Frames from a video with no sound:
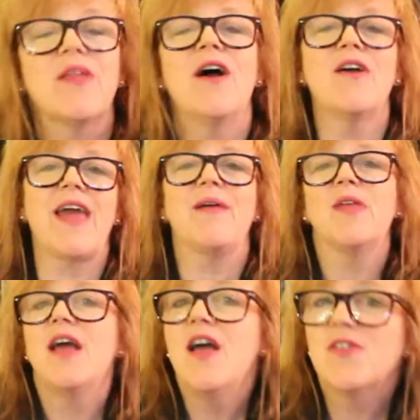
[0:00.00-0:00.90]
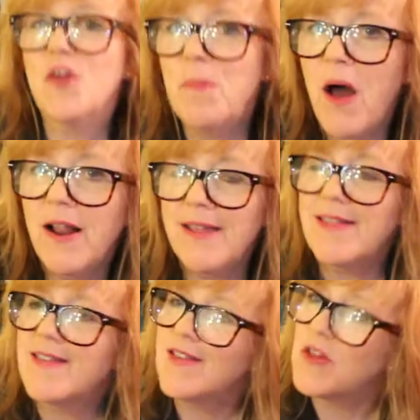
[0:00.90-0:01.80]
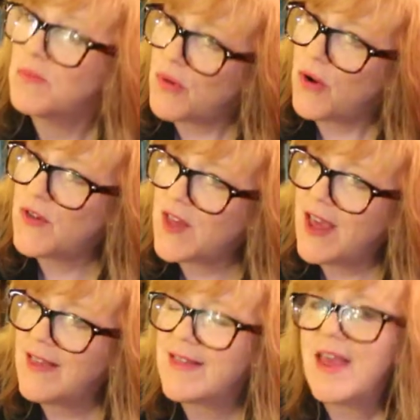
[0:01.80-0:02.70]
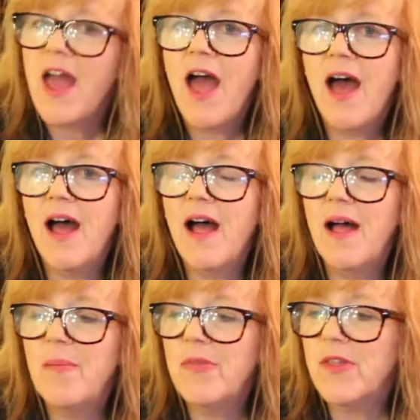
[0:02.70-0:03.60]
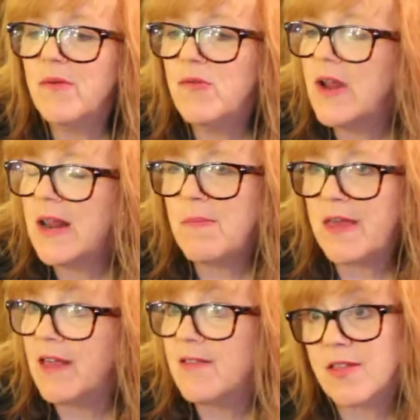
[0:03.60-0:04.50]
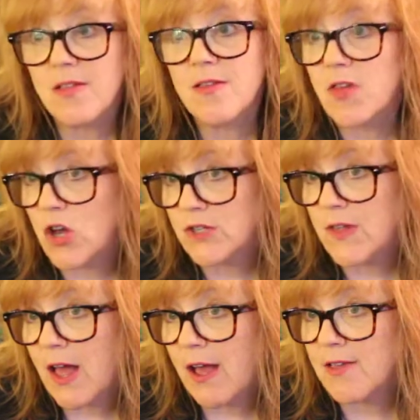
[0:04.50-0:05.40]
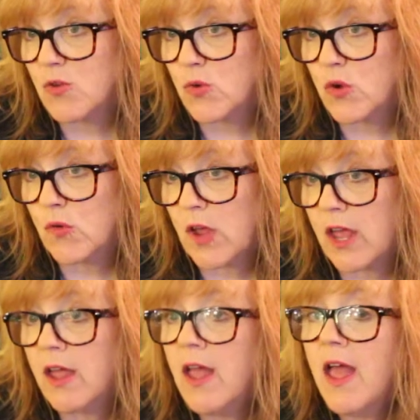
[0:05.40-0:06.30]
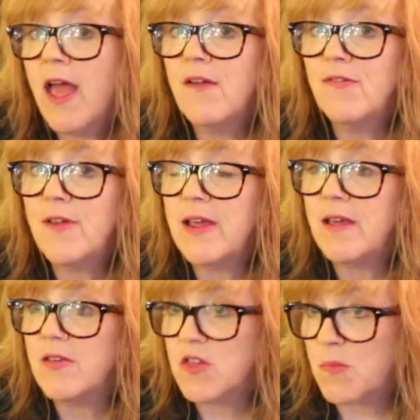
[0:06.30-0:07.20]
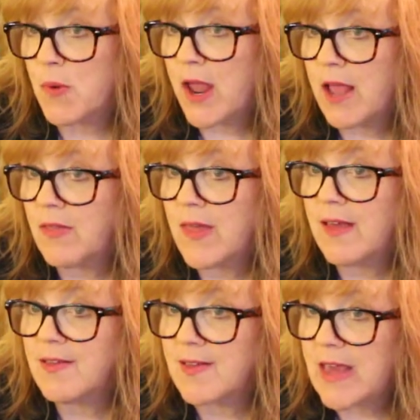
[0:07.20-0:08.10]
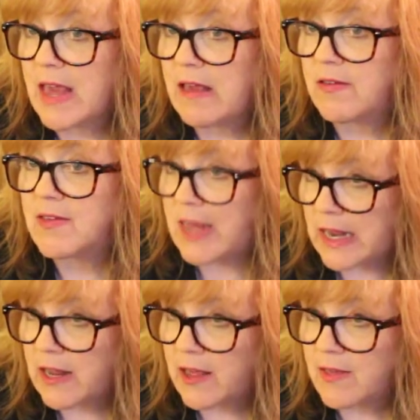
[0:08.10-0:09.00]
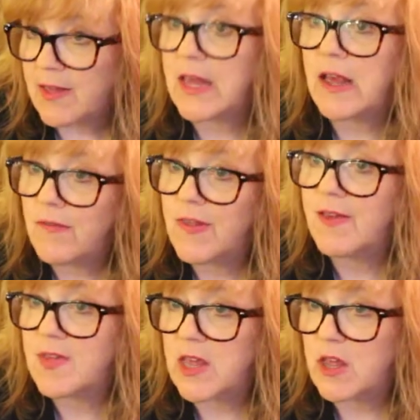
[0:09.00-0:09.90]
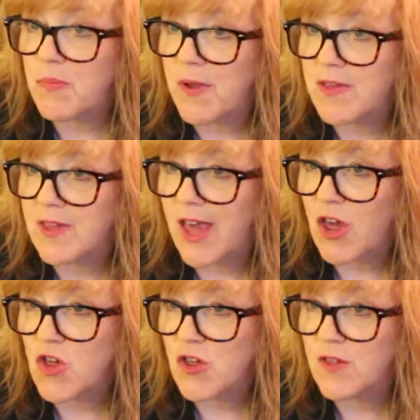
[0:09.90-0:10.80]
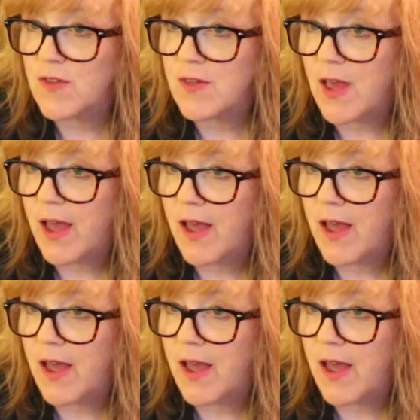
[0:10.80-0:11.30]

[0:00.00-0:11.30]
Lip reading: go. Okay, so partly this is a process that really begins at the start of their high school career. Every spring they see seniors give their senior presentations.